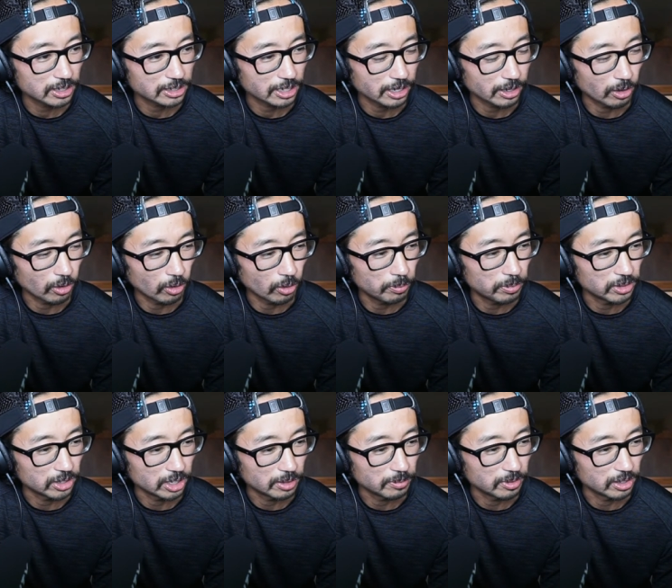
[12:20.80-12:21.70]
I
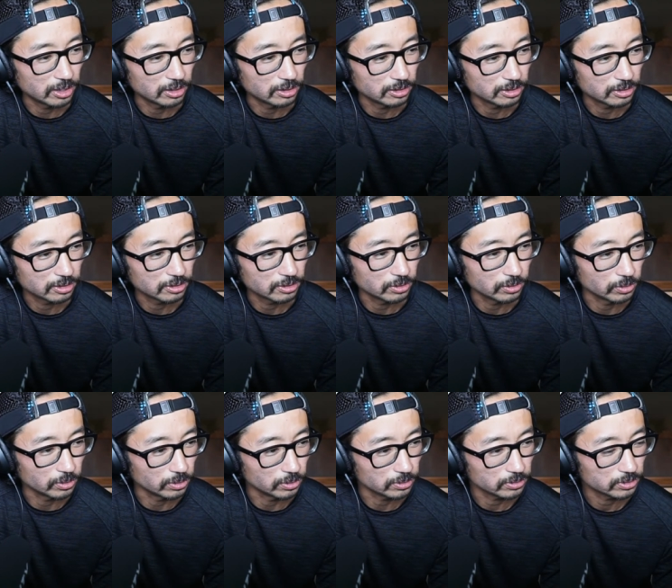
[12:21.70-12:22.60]
opened them in
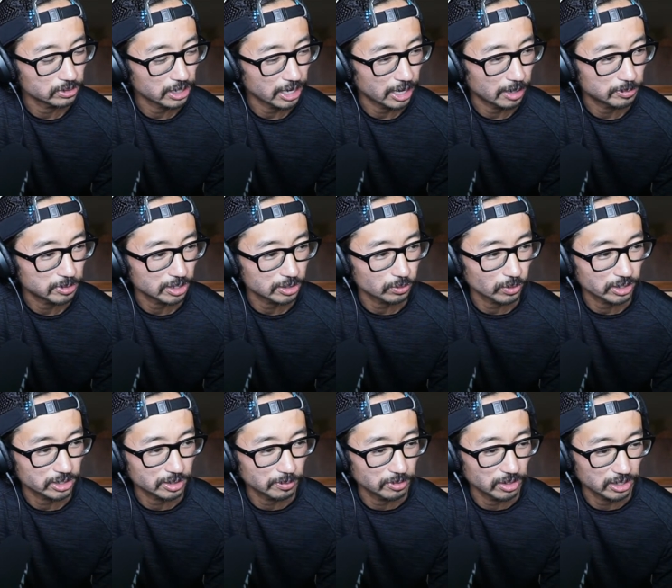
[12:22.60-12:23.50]
Google tabs, that's why
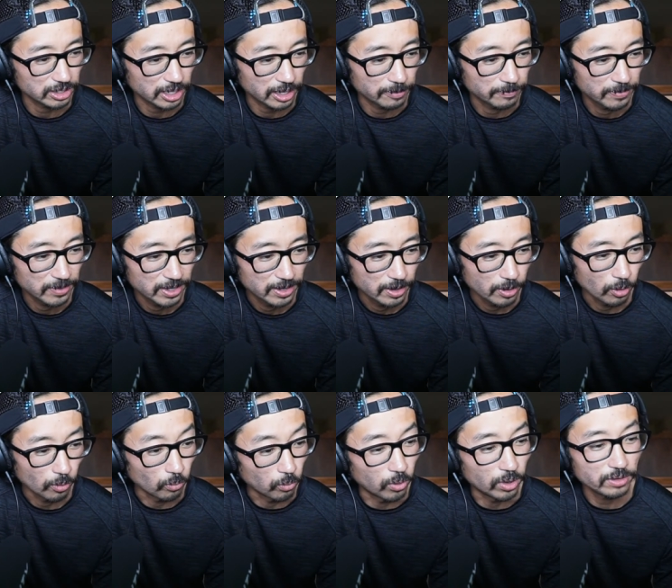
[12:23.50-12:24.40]
it's something like that.
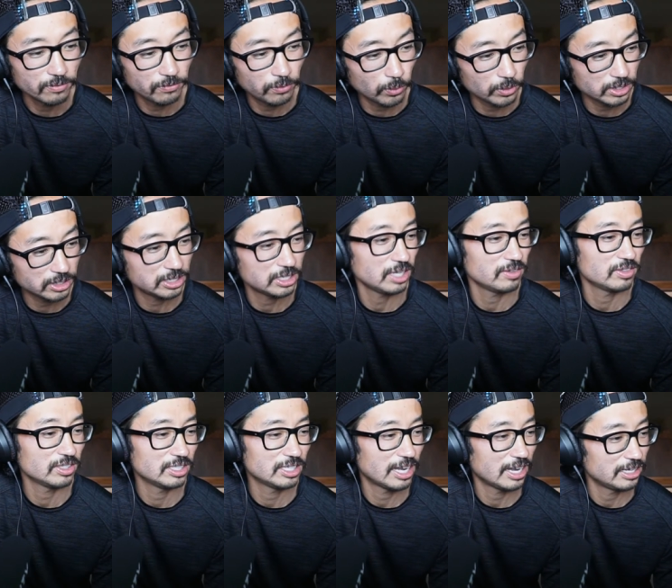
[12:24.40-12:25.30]

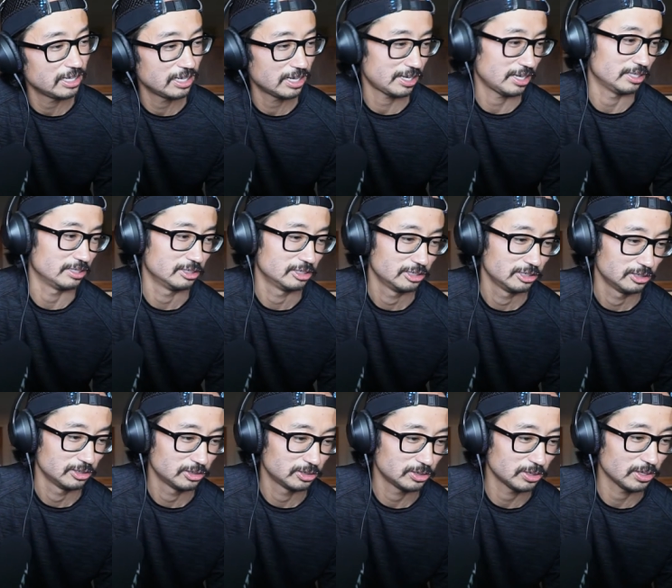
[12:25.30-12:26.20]
$147.99.
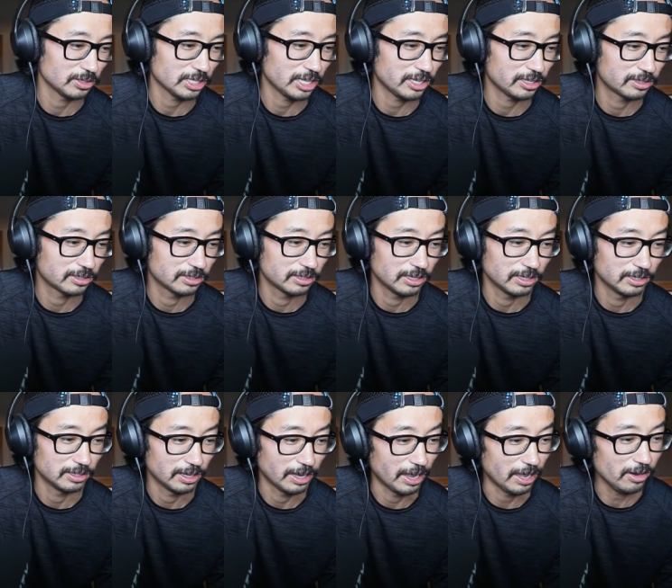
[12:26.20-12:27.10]
So like,
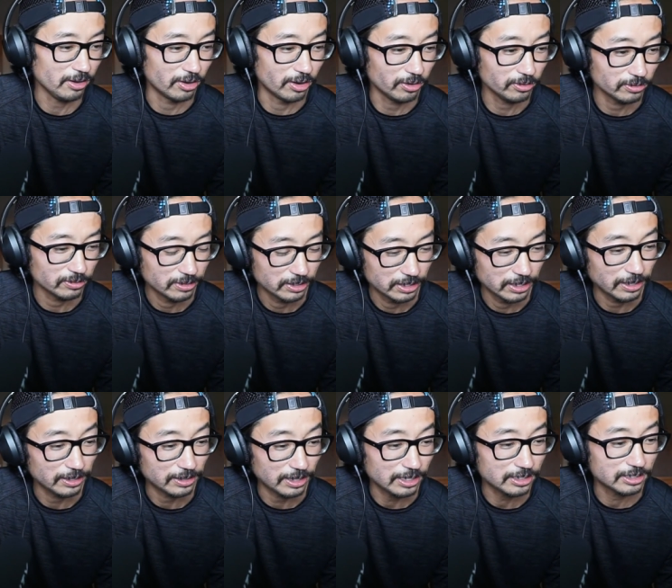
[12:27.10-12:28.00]
I don't know,
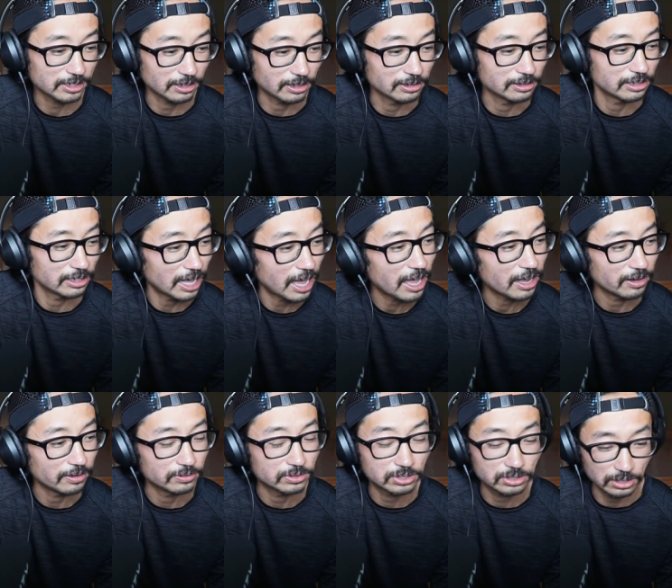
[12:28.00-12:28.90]
that's a lot
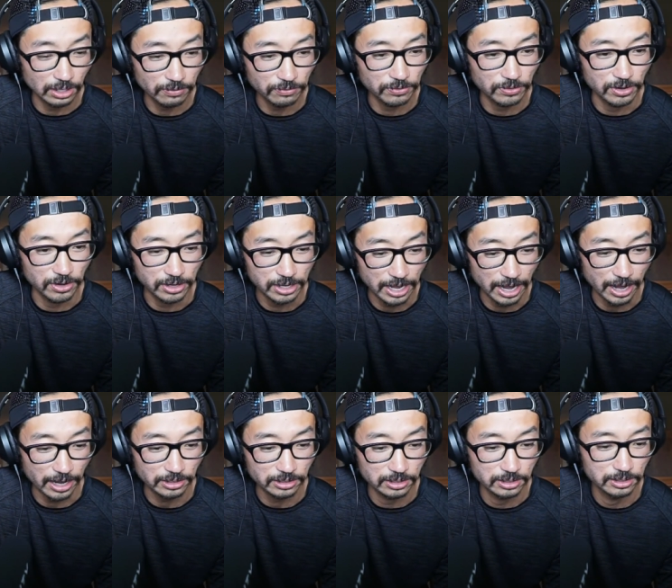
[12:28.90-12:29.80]
of stuff for your
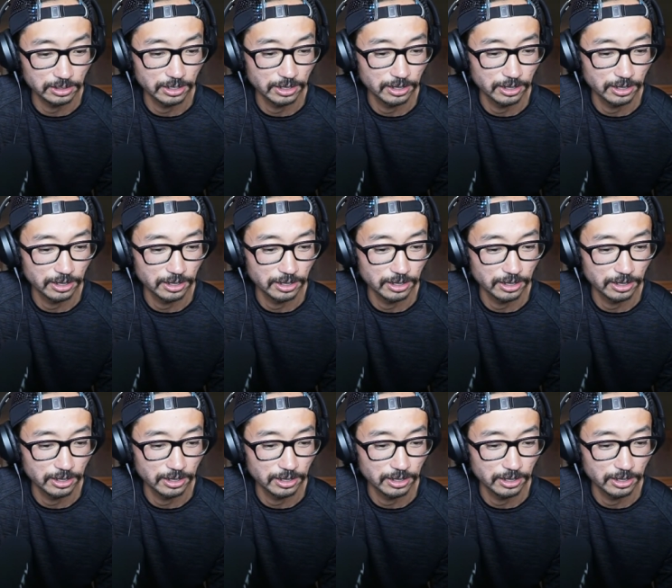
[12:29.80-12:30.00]
cats.